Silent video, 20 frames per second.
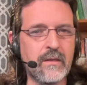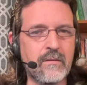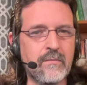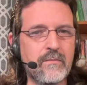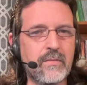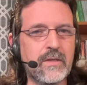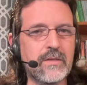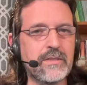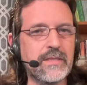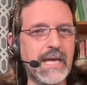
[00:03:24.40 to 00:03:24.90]

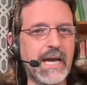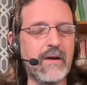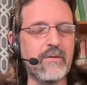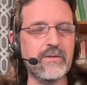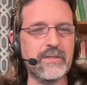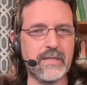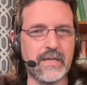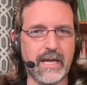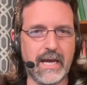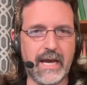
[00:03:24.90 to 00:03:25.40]
Because now
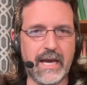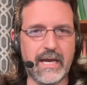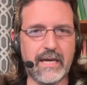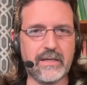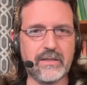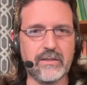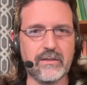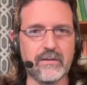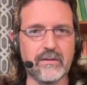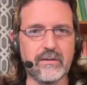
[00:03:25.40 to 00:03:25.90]
as an
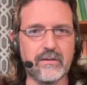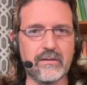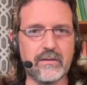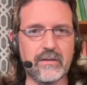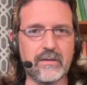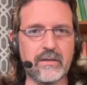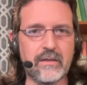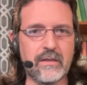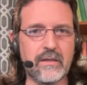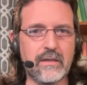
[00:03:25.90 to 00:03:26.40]
actor,
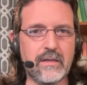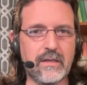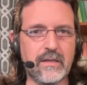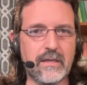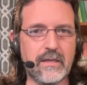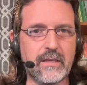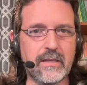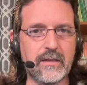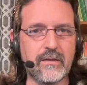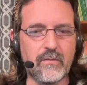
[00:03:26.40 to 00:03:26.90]

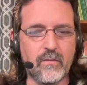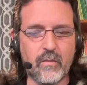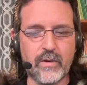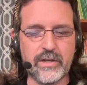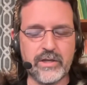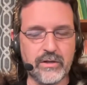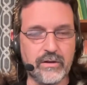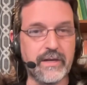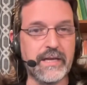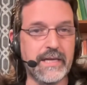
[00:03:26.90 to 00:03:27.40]

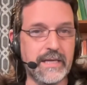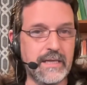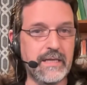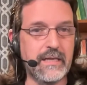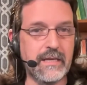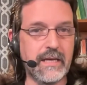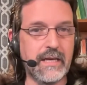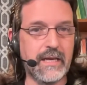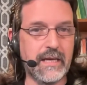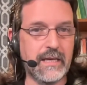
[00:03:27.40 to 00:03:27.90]
when you're
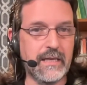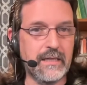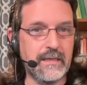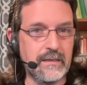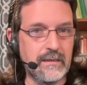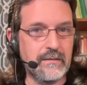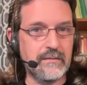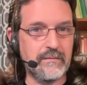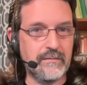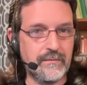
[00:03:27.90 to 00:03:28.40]
in
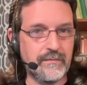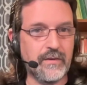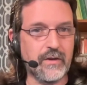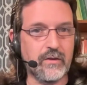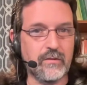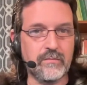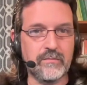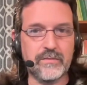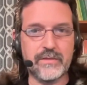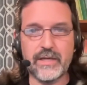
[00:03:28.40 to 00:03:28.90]
a
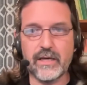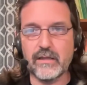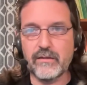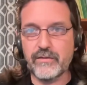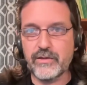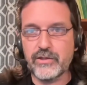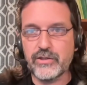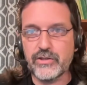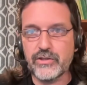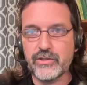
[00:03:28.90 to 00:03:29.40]
film,
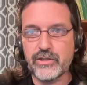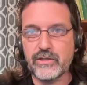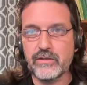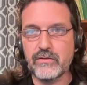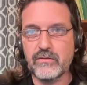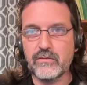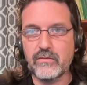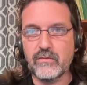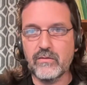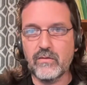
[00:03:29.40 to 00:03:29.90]
television
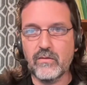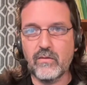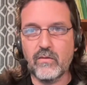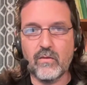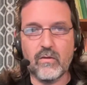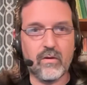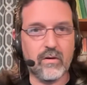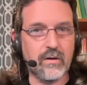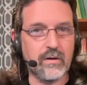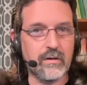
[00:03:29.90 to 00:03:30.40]
show,
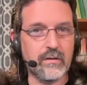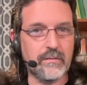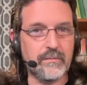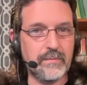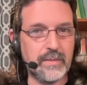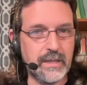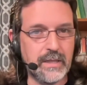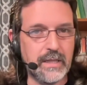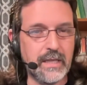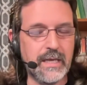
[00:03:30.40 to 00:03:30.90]
or
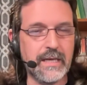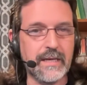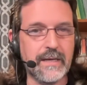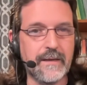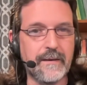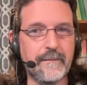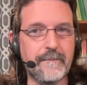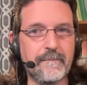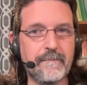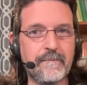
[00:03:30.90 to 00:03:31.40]

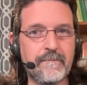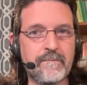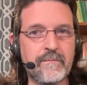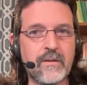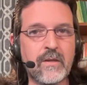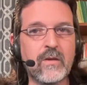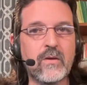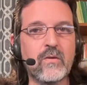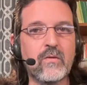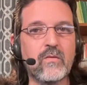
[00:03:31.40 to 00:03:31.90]
play,
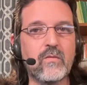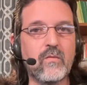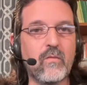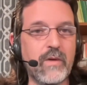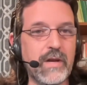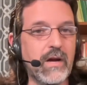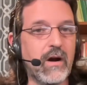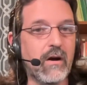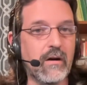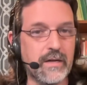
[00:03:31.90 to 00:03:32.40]

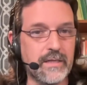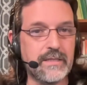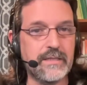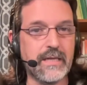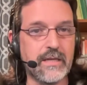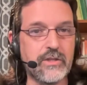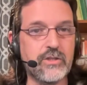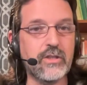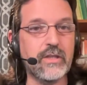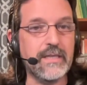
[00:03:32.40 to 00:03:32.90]
we are
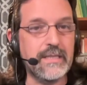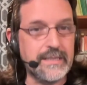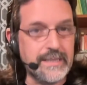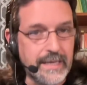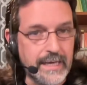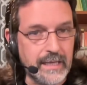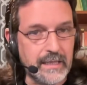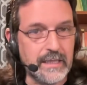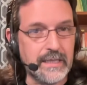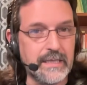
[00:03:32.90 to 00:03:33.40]
essentially
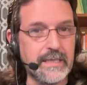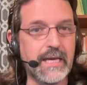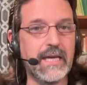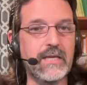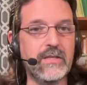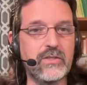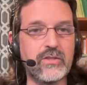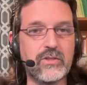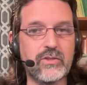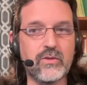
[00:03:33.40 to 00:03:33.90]
telling
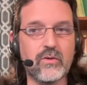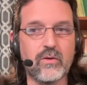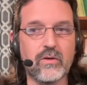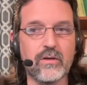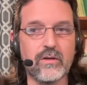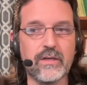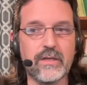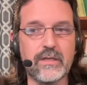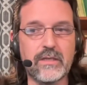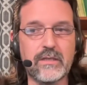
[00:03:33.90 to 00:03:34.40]
a
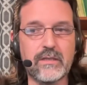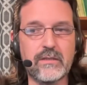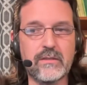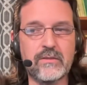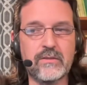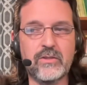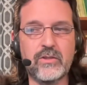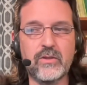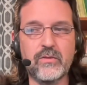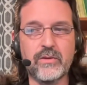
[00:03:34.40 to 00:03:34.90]
story
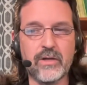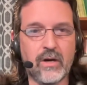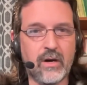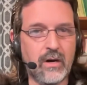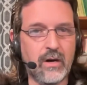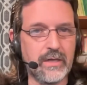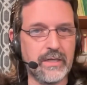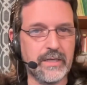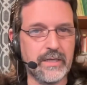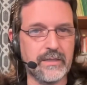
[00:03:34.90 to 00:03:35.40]
to an
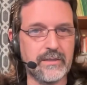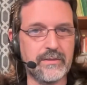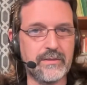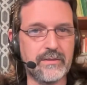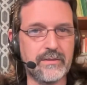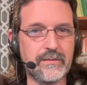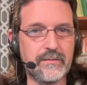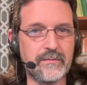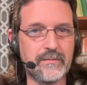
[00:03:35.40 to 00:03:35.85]
audience.